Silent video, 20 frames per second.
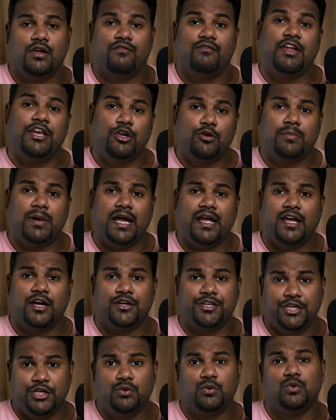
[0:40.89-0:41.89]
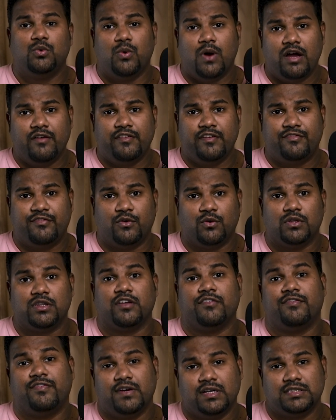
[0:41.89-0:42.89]
When you buy a new Huawei phone,
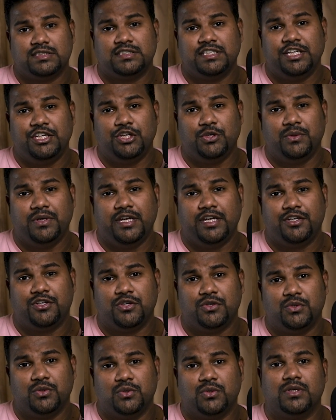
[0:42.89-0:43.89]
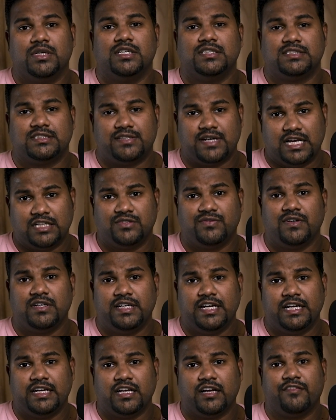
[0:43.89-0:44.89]
the first thing you need to do is transfer
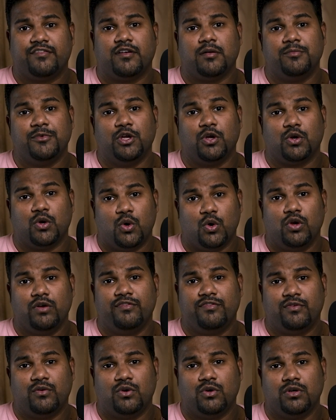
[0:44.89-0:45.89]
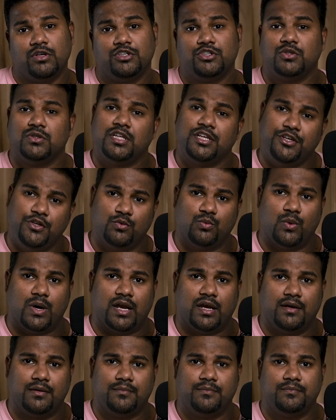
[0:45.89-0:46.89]
data from your old phone to the new
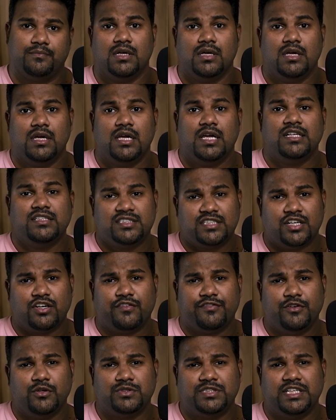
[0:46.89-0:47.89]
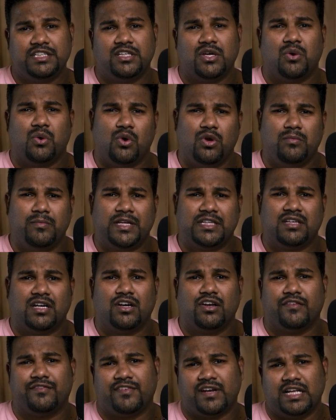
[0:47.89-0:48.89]
one. Instead of using the old
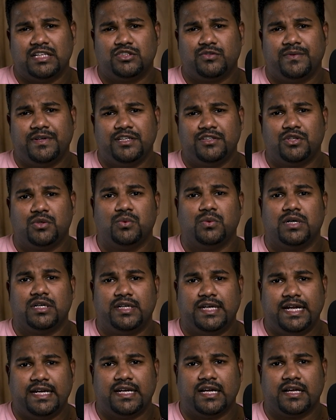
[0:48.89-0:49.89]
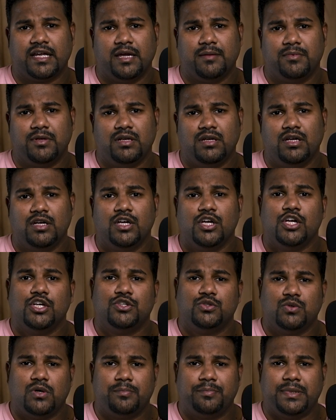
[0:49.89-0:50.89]
method of transferring through a data cable
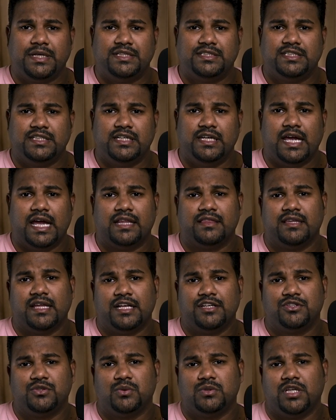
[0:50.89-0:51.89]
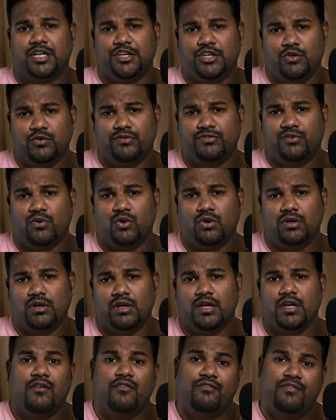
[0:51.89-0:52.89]
to a P C and then to the new phone,
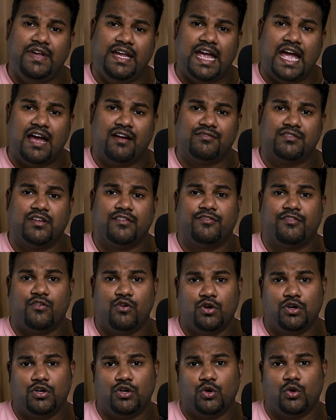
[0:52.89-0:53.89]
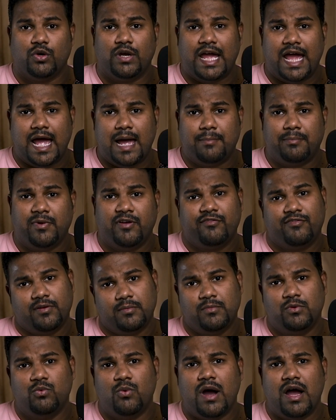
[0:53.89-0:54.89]
we have the Phone Clone app
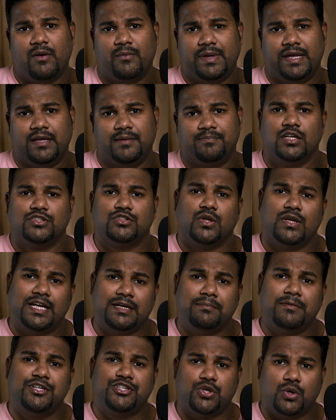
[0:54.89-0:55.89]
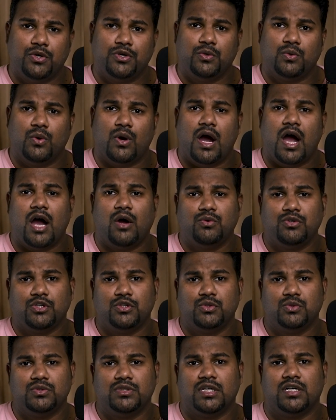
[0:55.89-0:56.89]
from Huawei. So let me show you how to
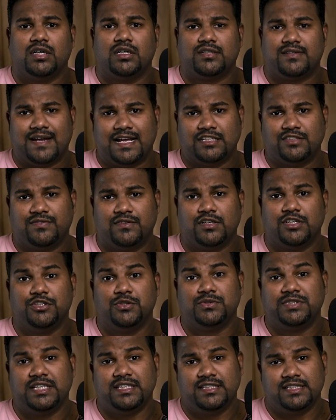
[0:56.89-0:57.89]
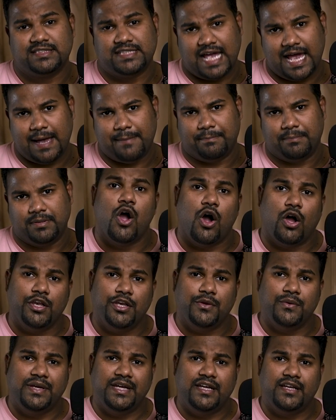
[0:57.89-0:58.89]
do the transfer using this app. All
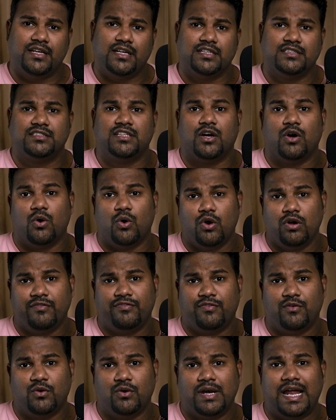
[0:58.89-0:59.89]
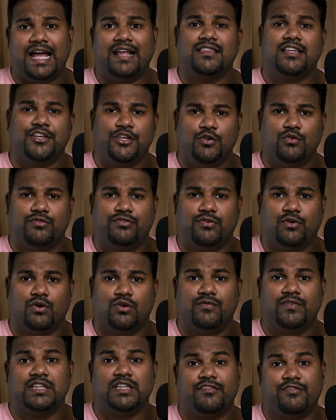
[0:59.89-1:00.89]
you need is the old phone and the new
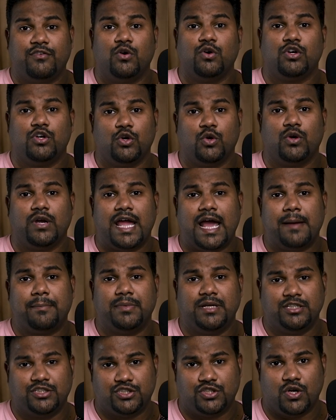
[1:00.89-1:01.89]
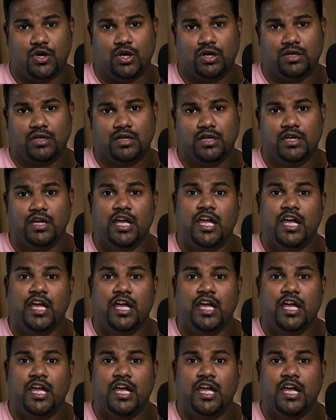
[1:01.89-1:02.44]
phone Phone Clone app installed.